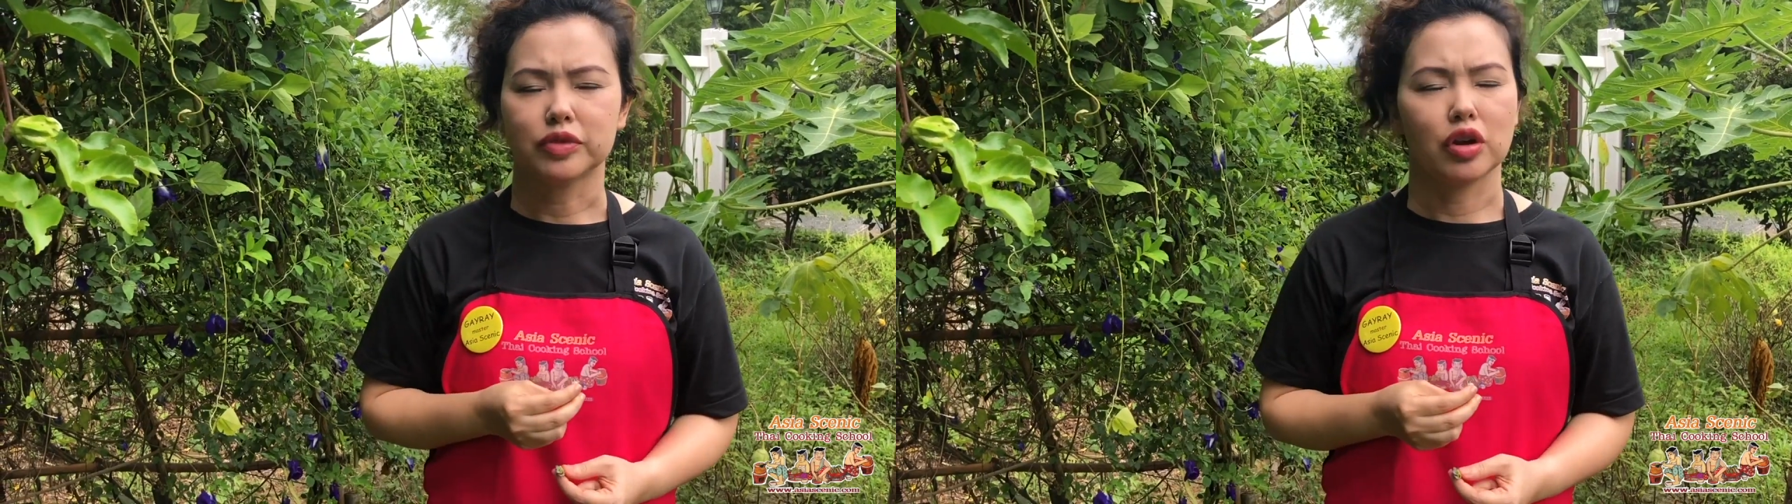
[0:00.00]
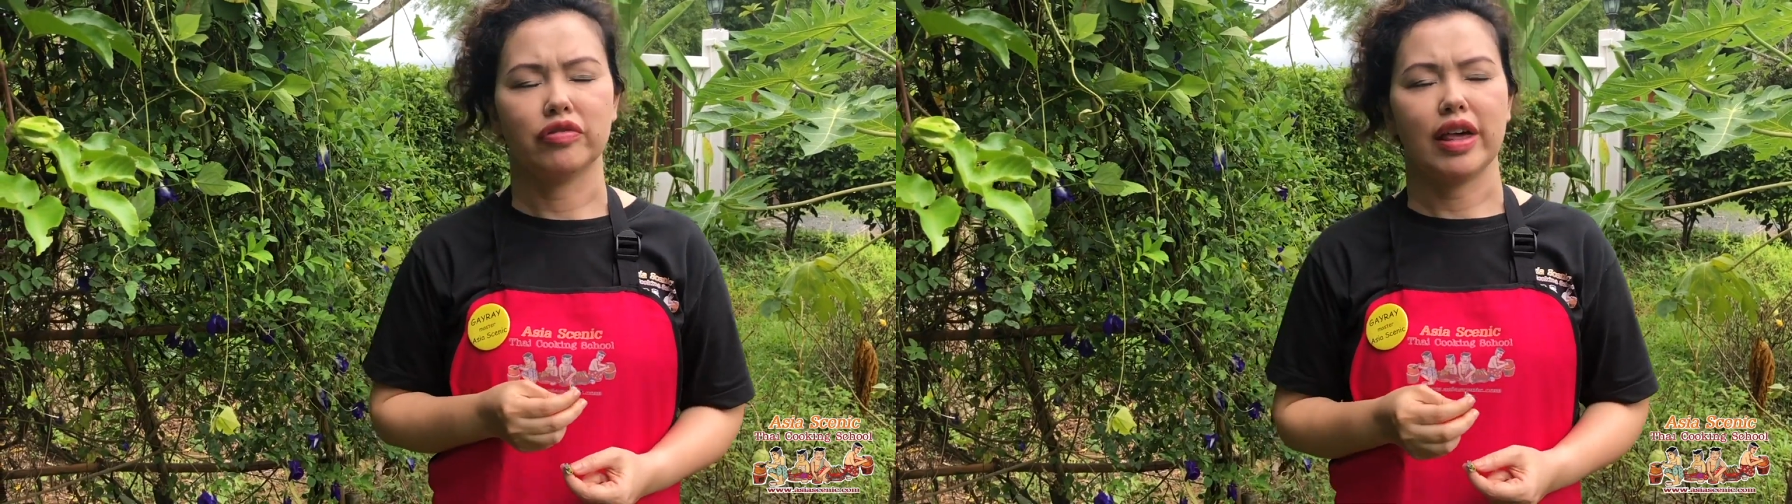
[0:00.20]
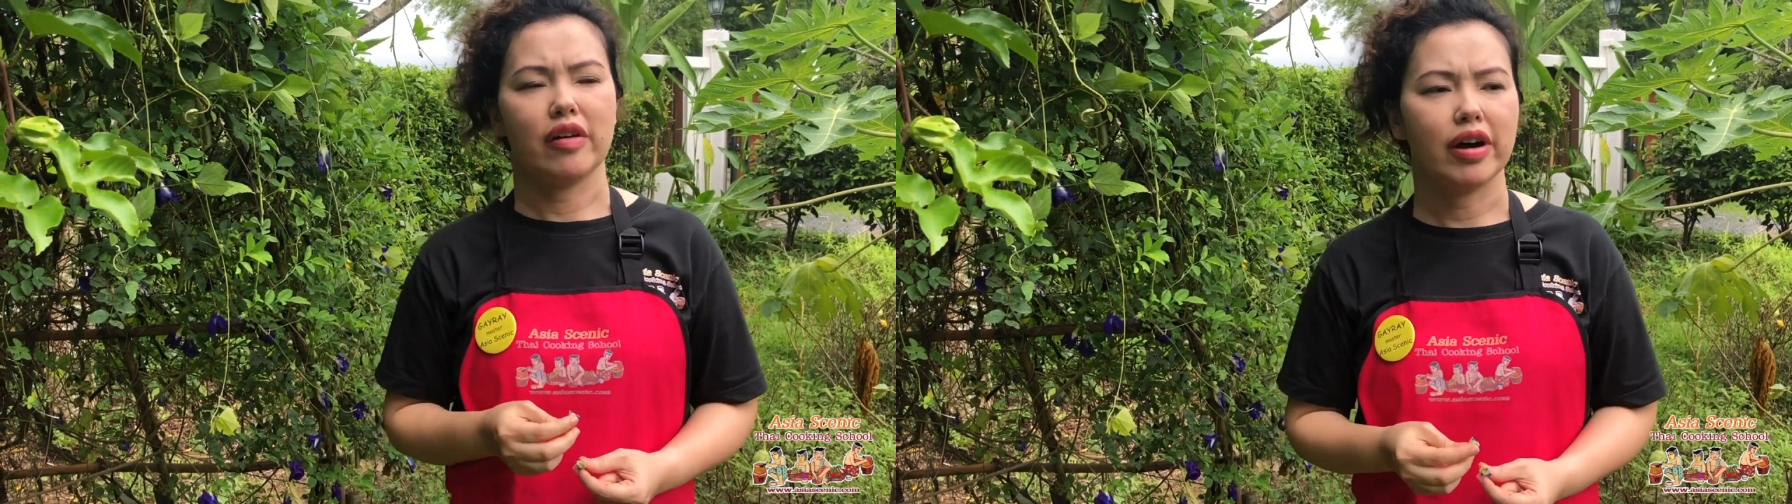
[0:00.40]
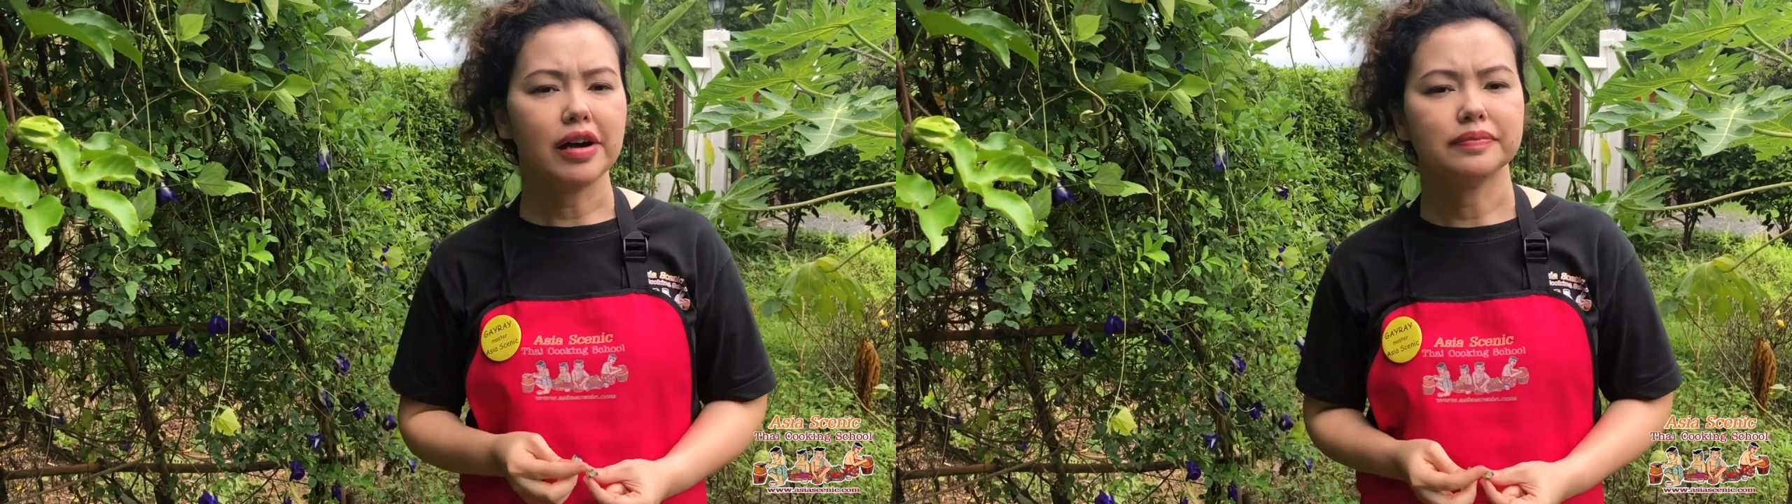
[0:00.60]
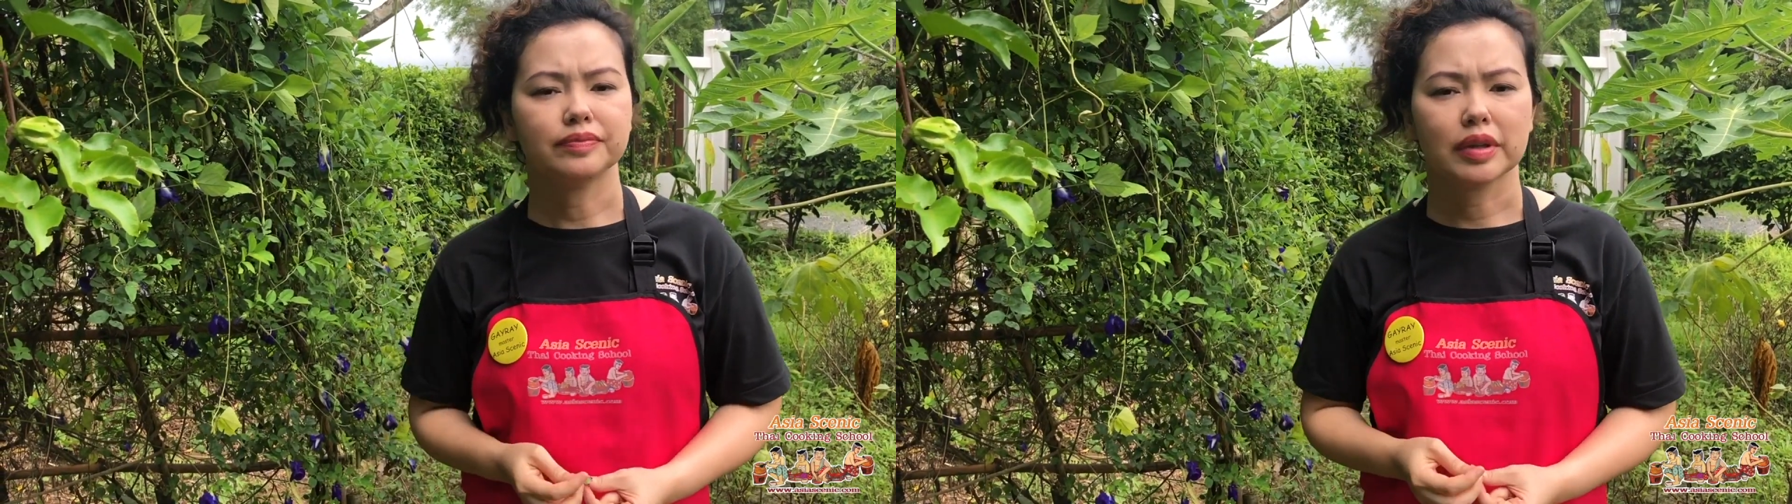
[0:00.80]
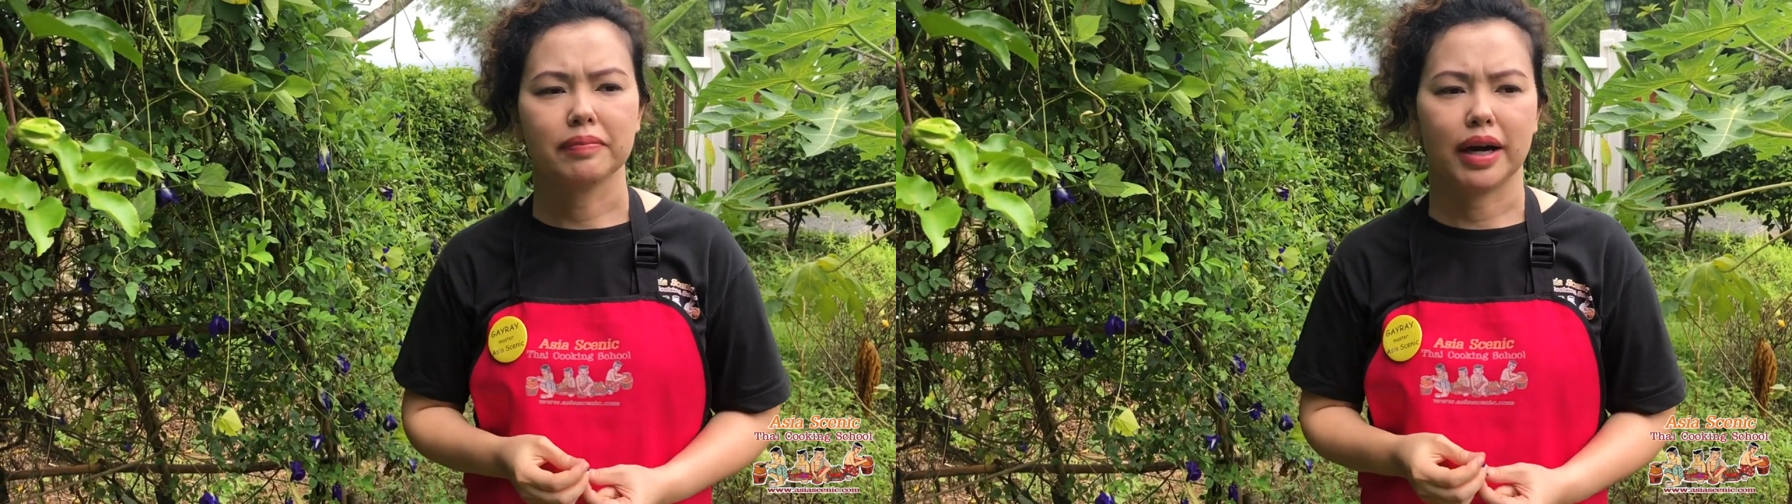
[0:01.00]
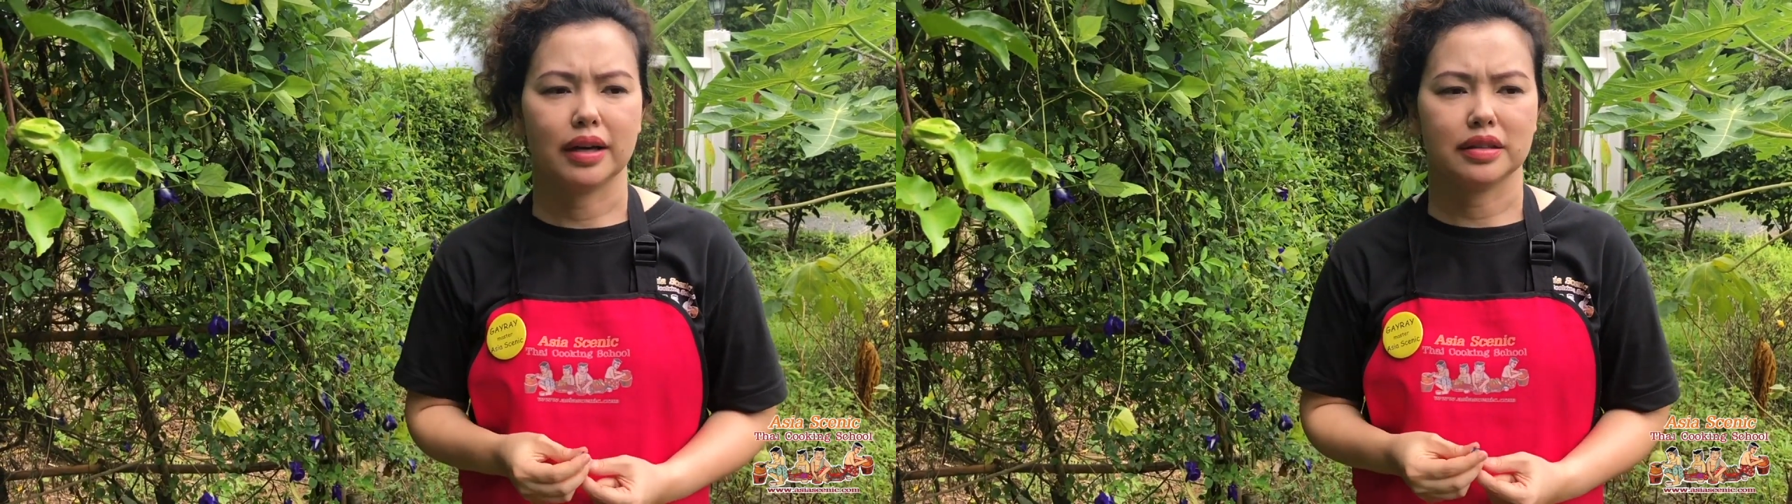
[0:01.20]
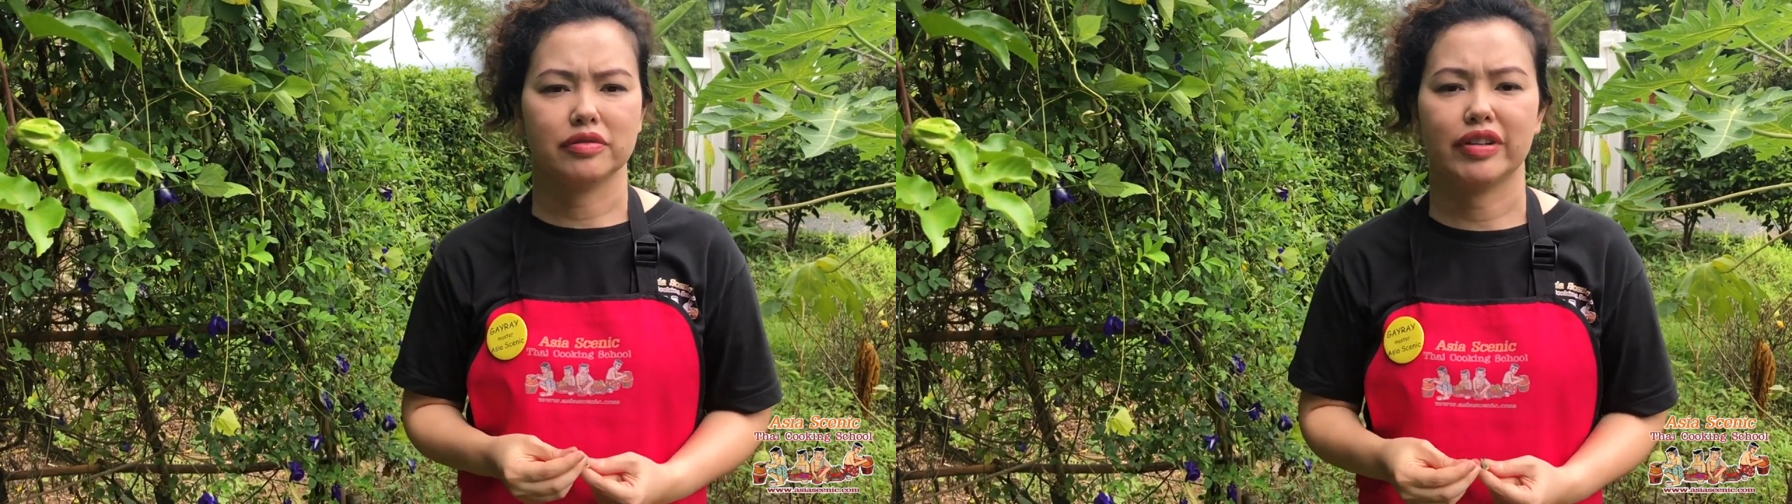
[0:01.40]
No flavor,
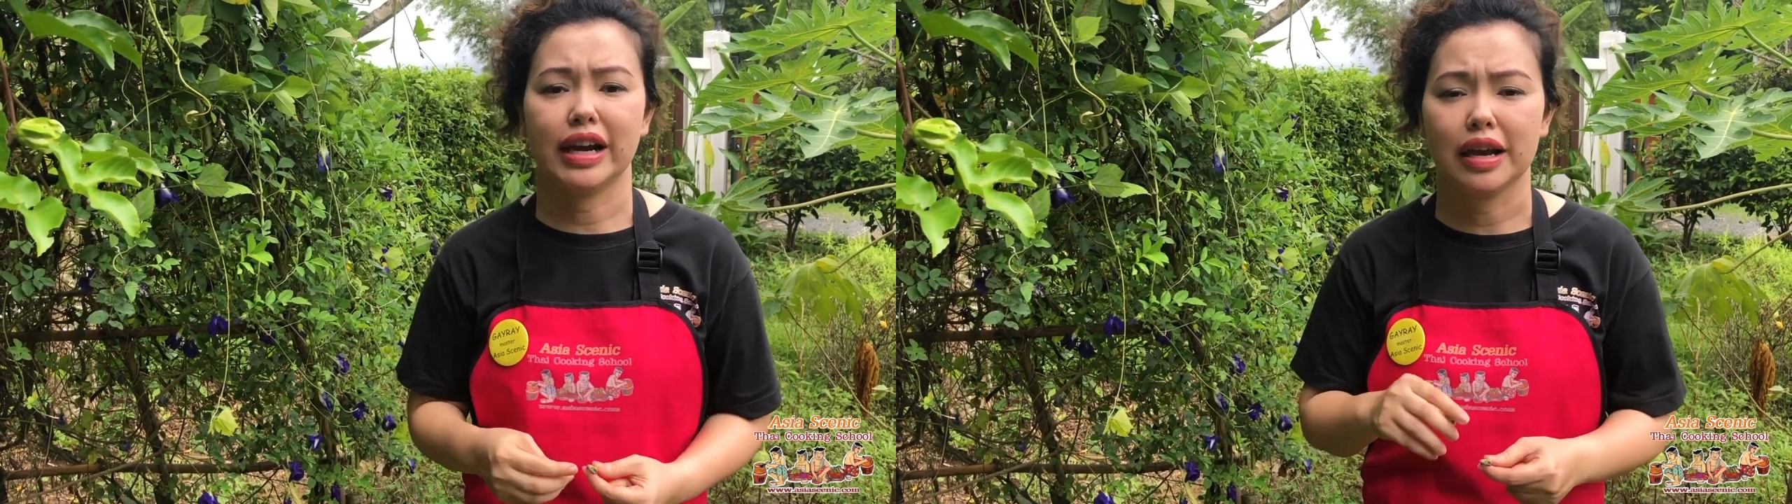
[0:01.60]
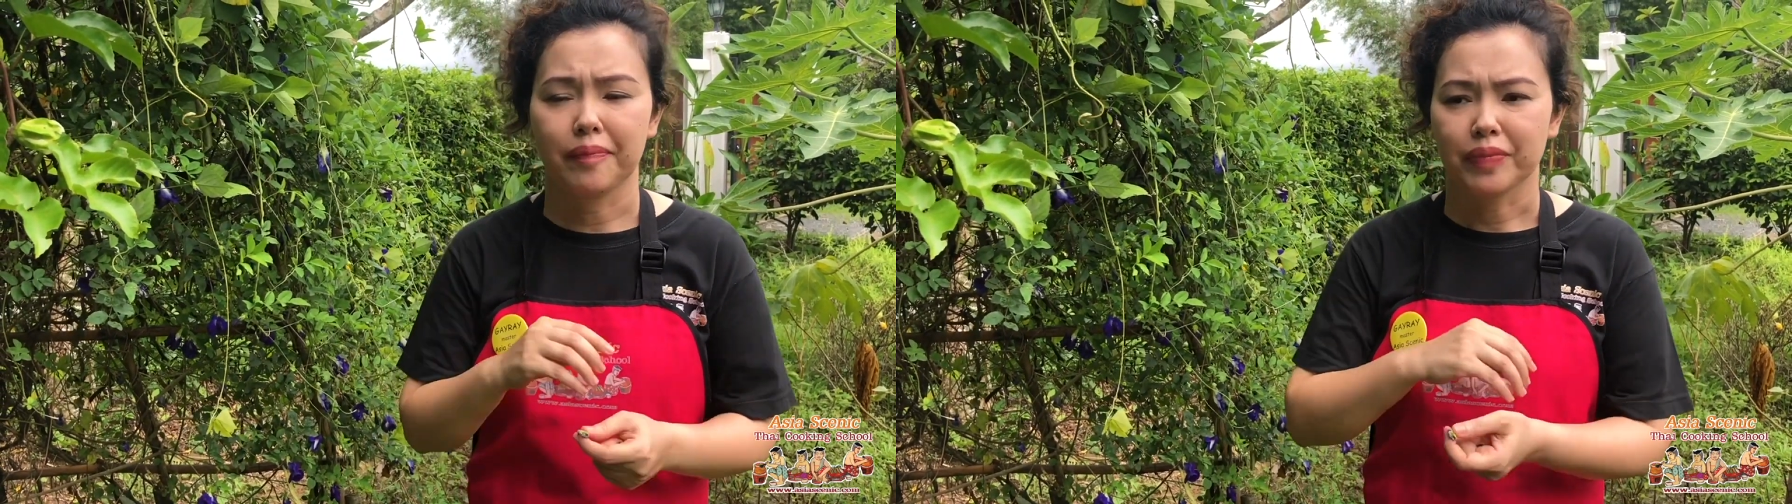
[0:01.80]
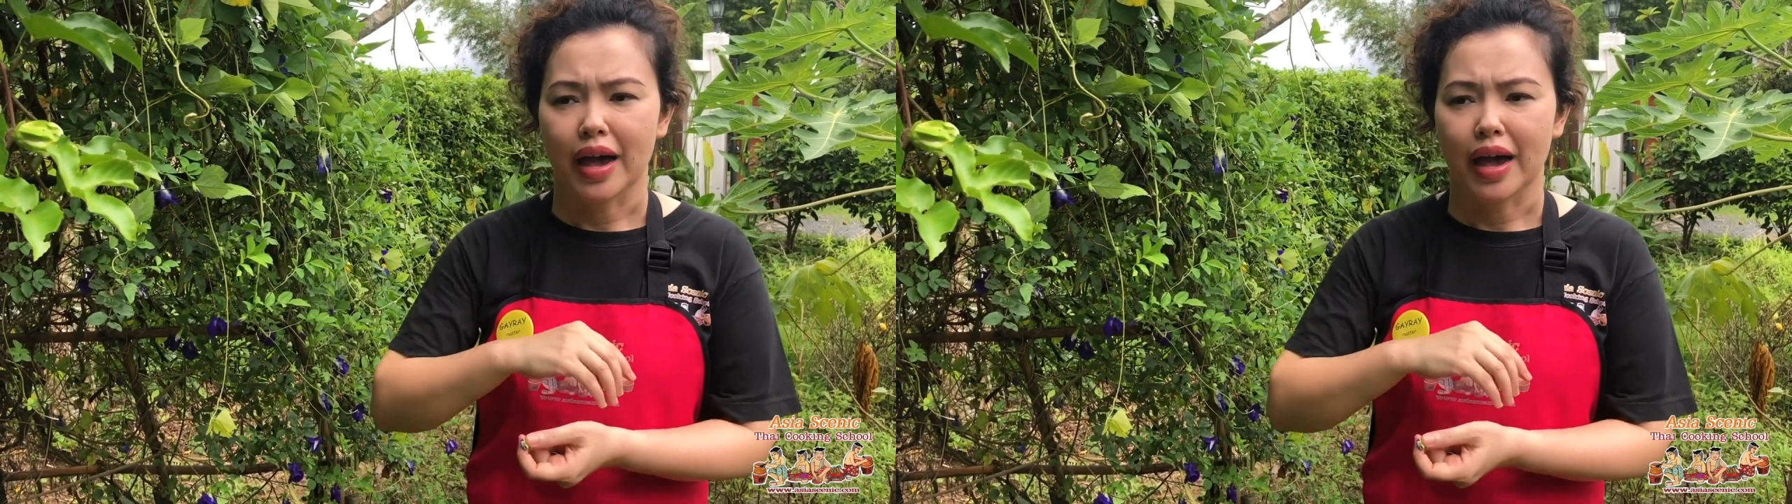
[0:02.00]
but it's very